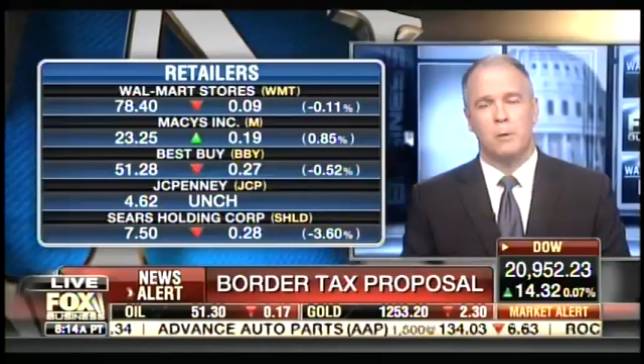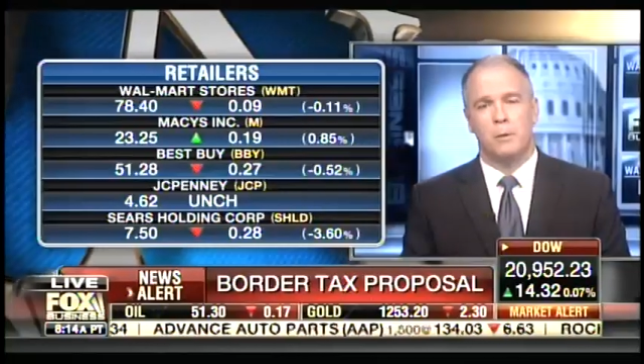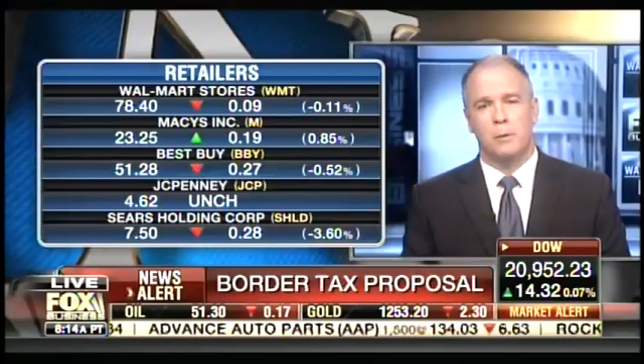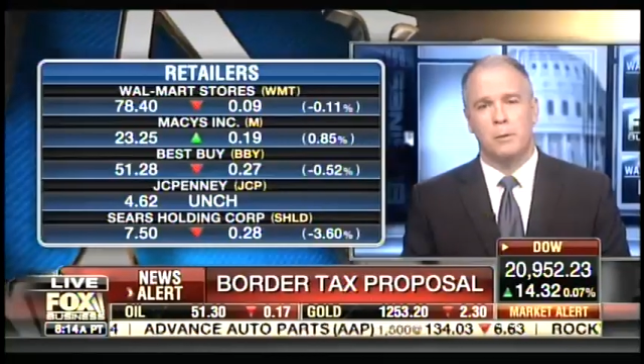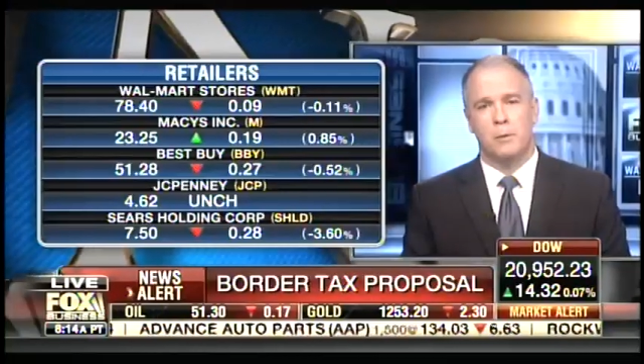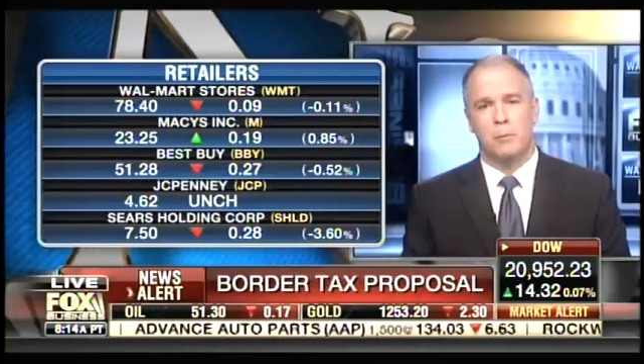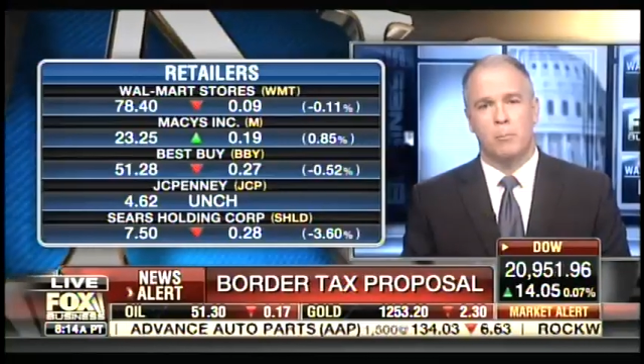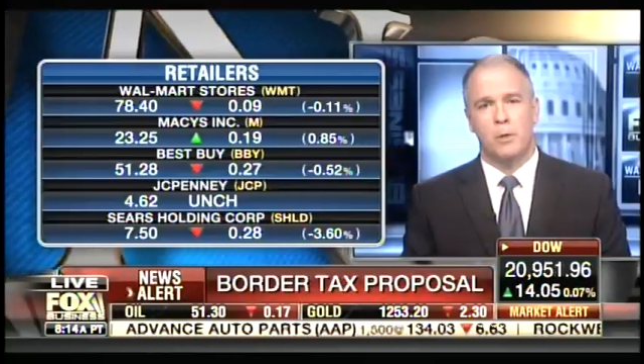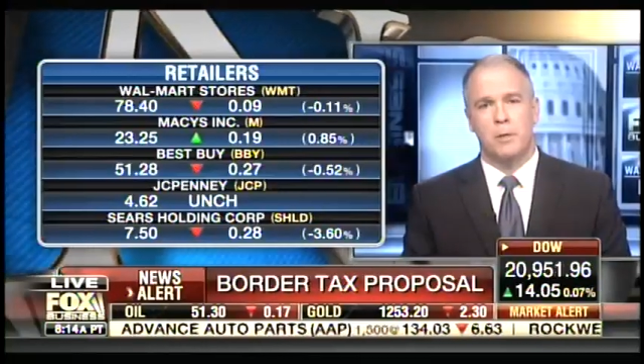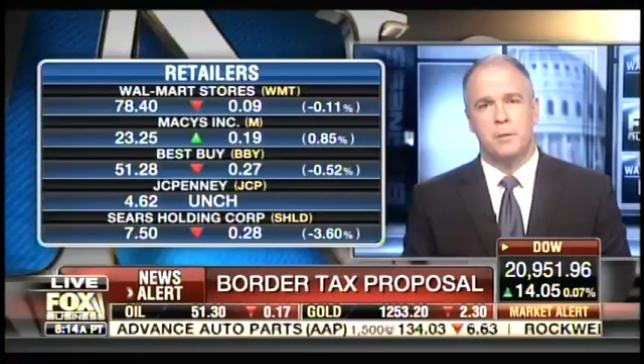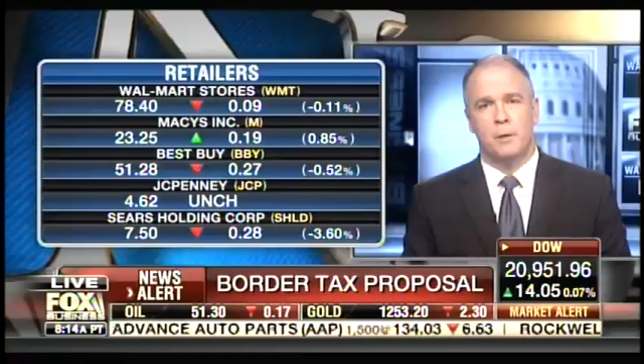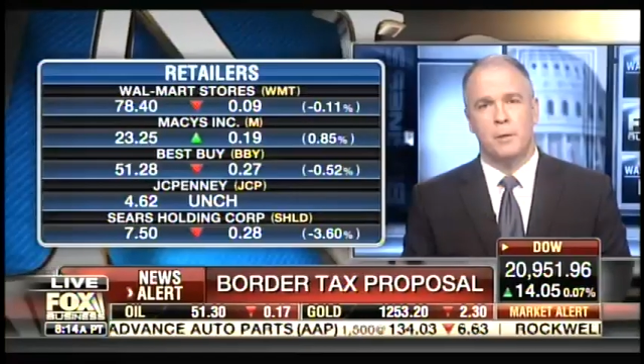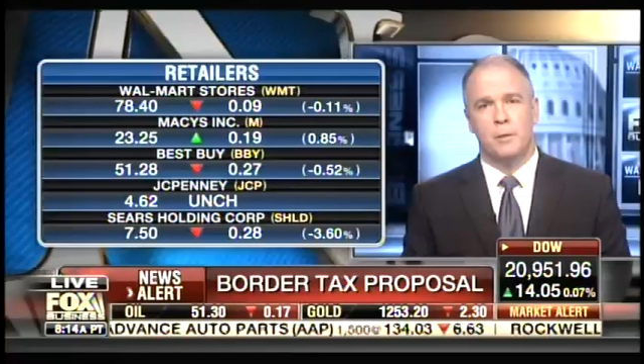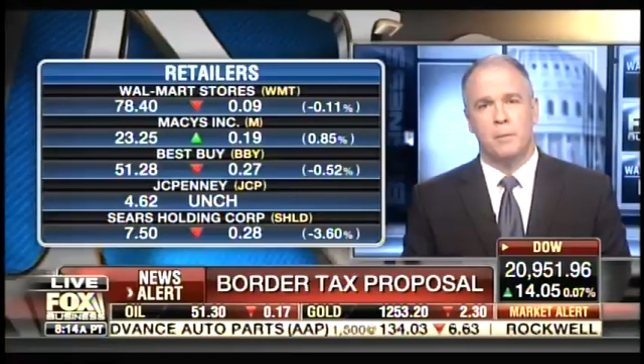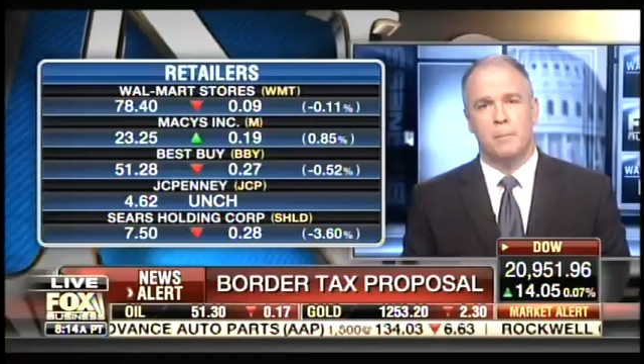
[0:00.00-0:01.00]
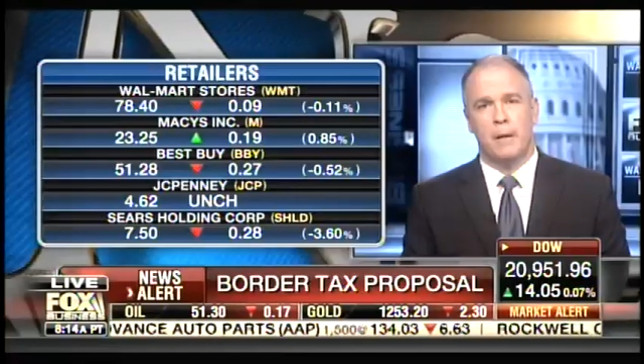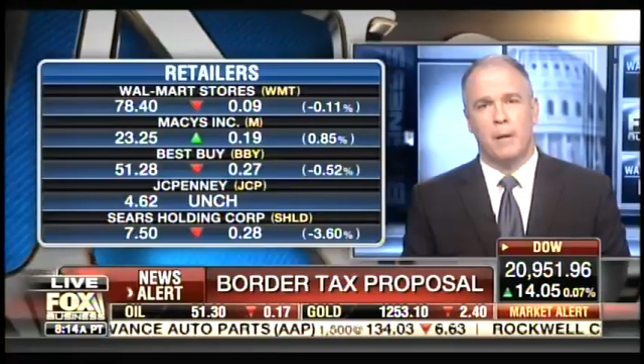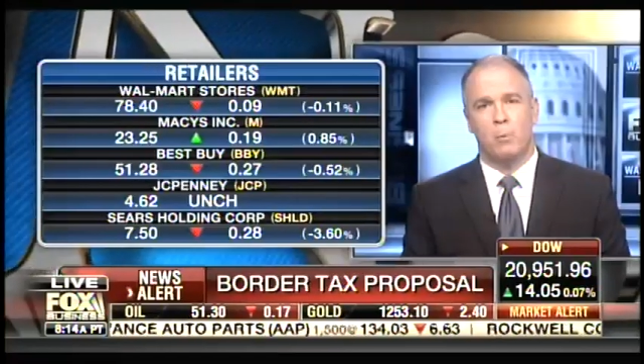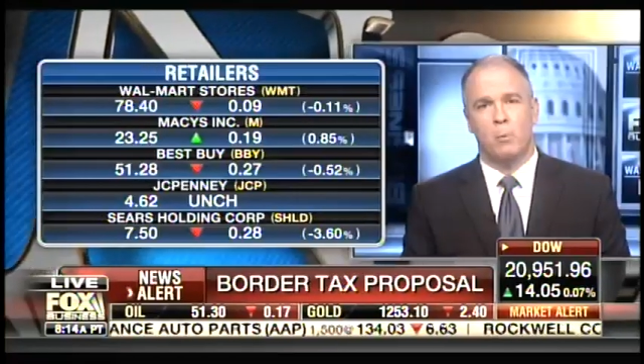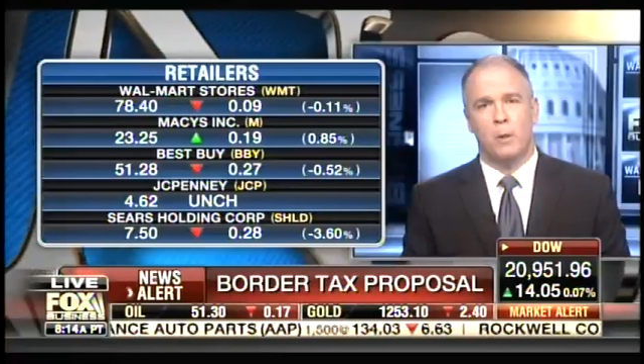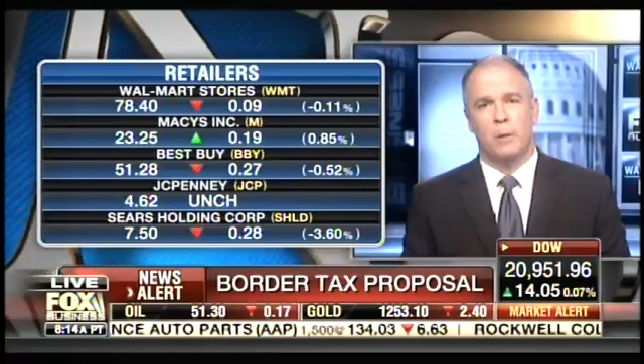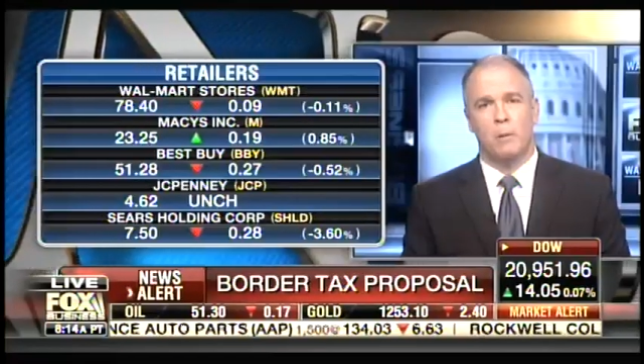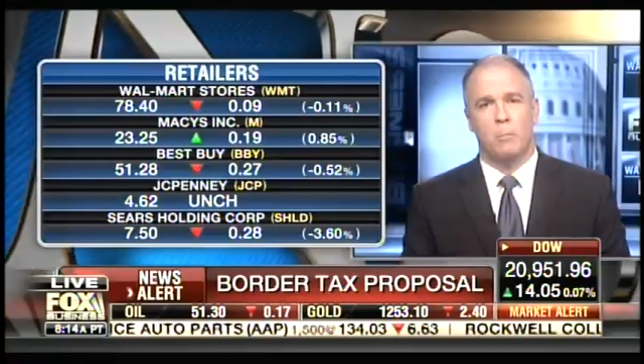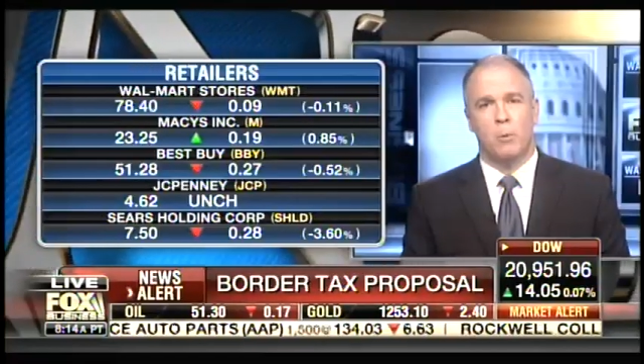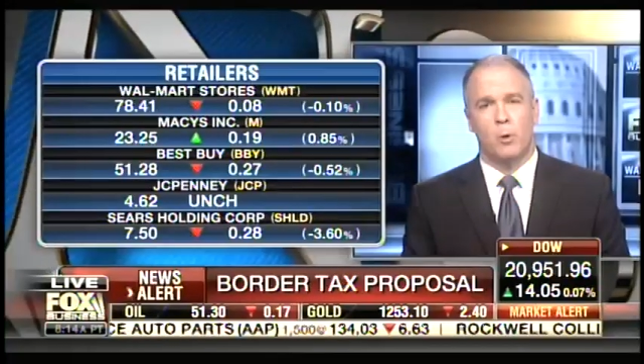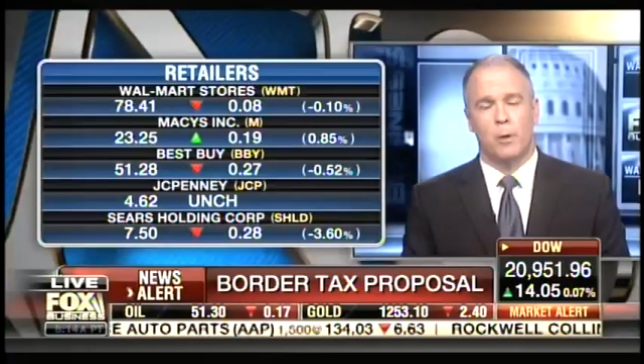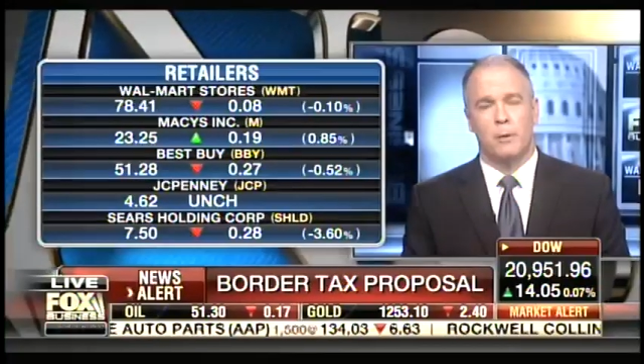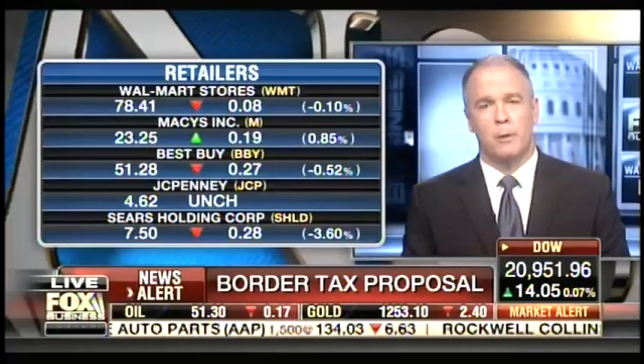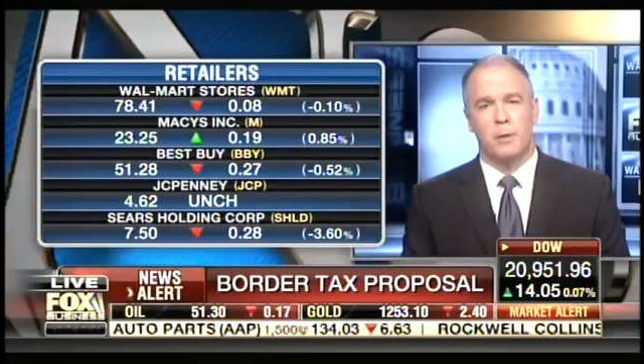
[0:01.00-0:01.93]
to do some research about what the border